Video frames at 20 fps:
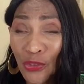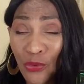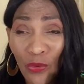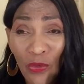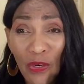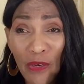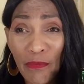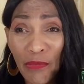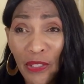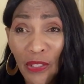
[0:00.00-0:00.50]

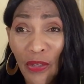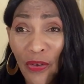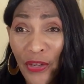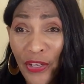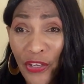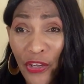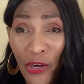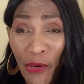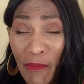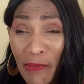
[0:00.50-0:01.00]
durable
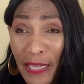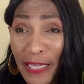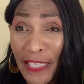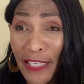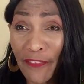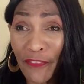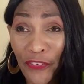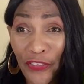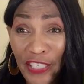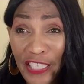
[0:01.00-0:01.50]
on your
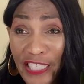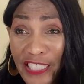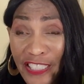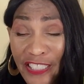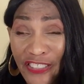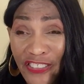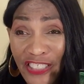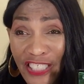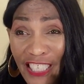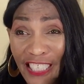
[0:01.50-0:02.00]
body for
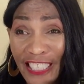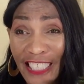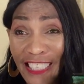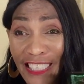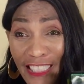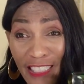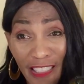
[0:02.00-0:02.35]
Easter Sunday,